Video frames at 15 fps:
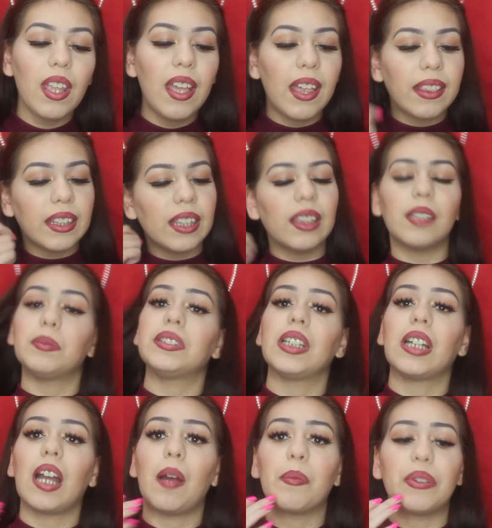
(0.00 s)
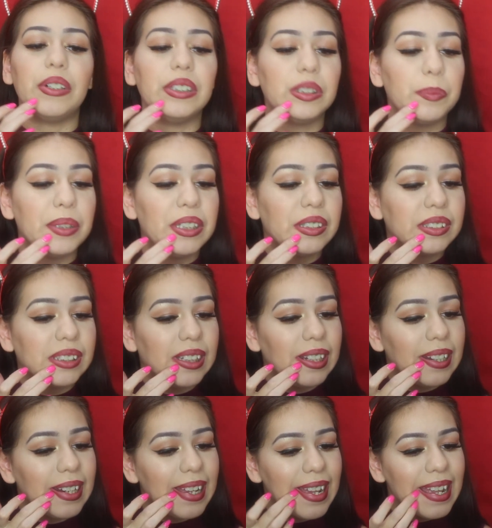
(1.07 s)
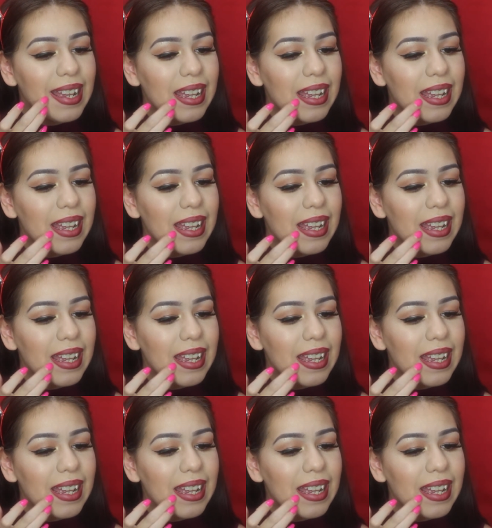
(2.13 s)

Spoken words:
And the lipstick I'm going to be using